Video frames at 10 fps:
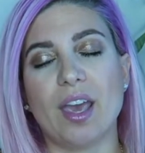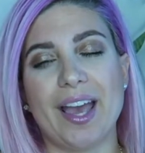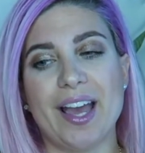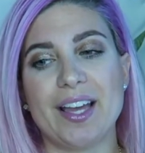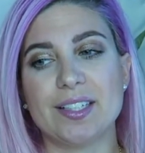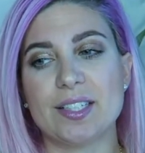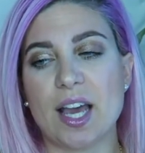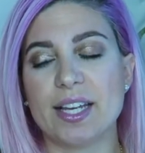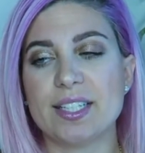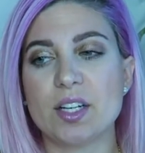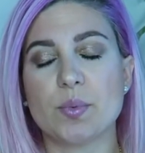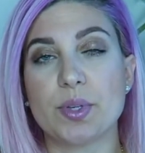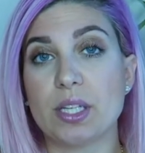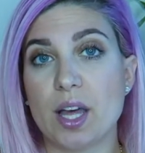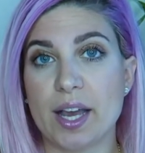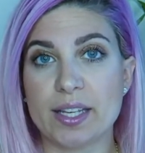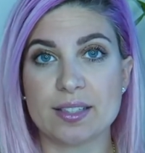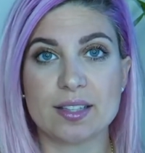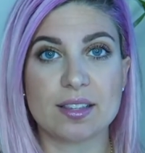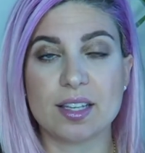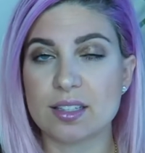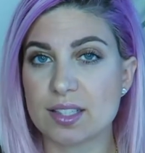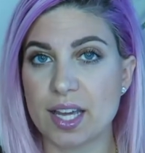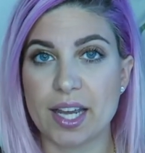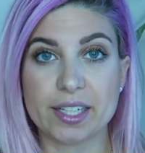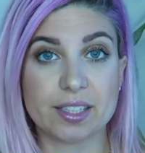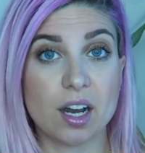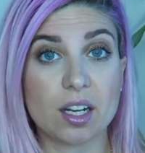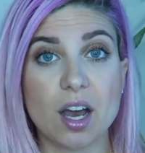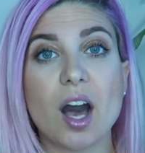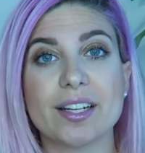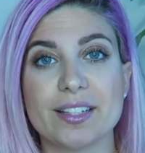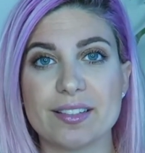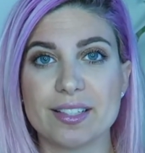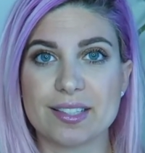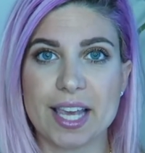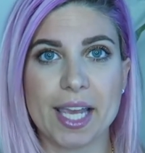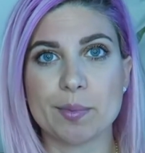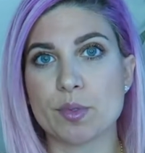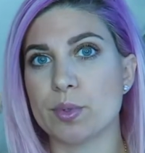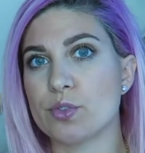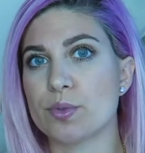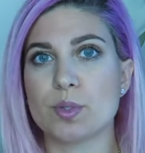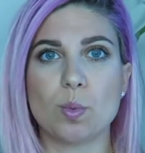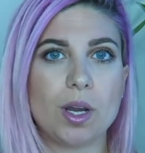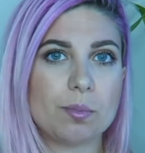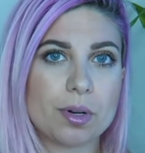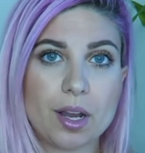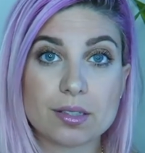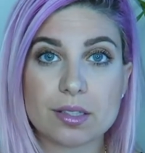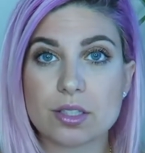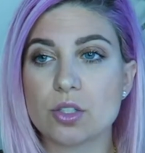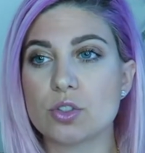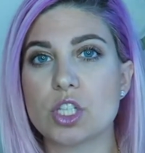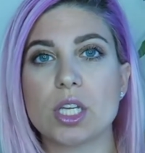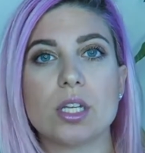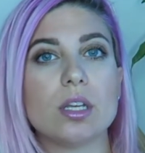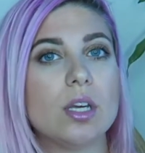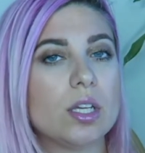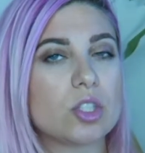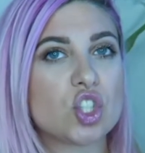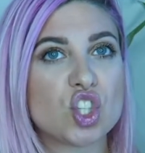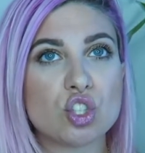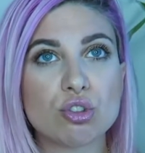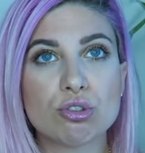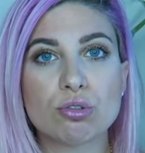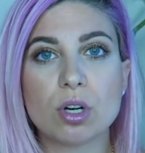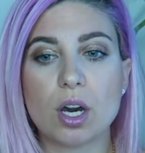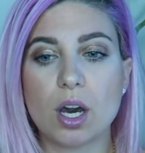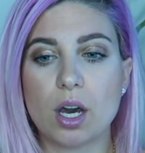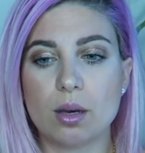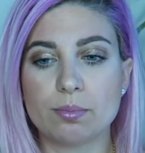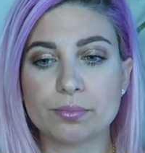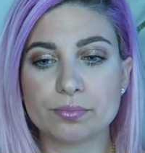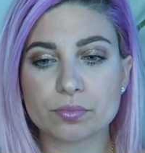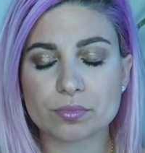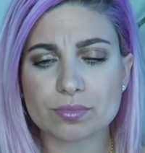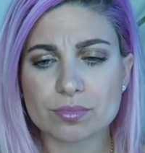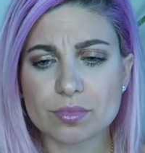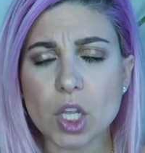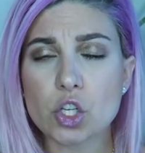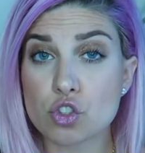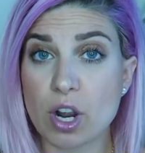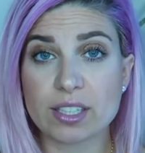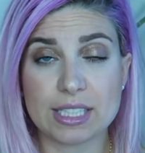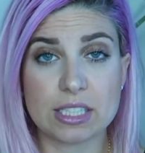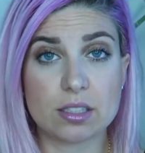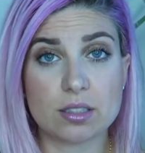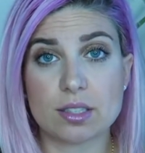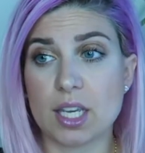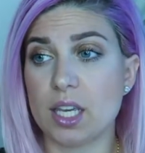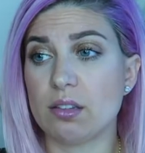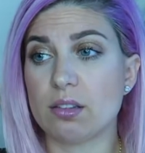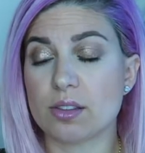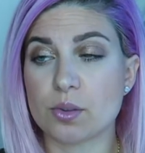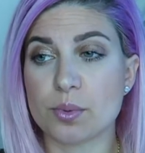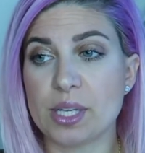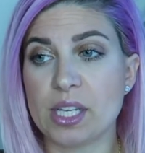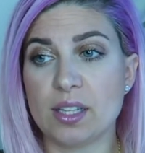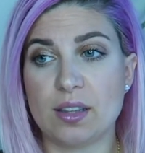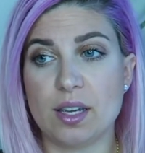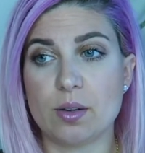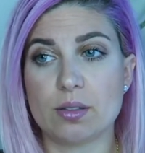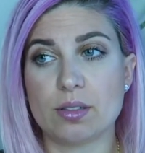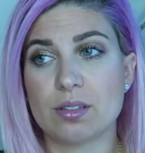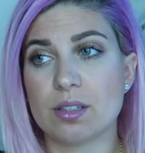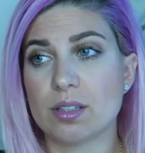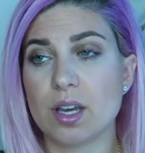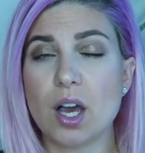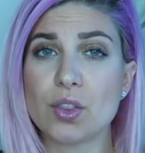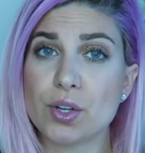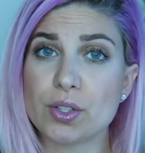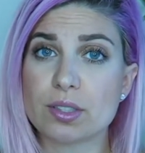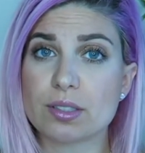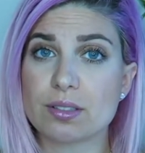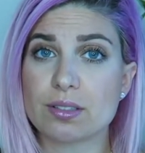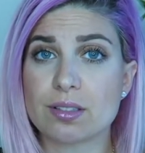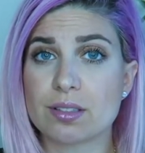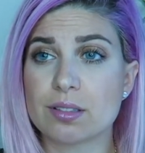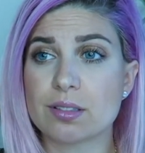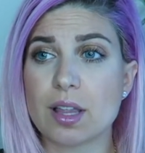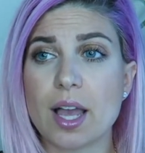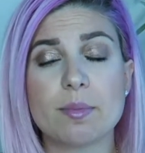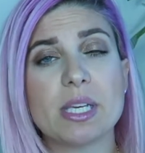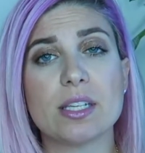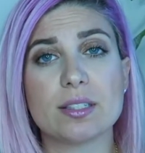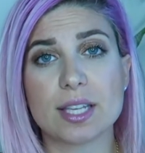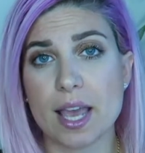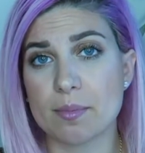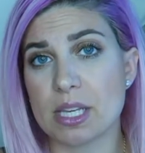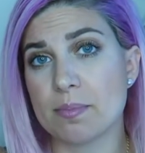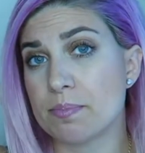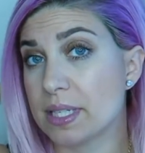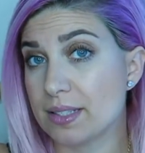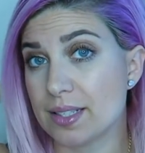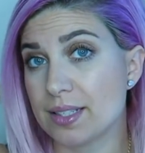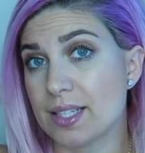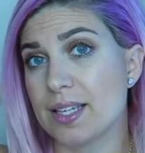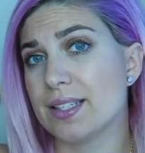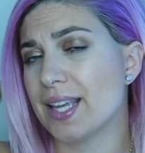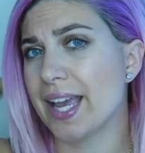and I didn't realize the things that had gone on in these games, which was 1, prostitution, 2, drug deals, and 3, their other slimy, scammy businesses,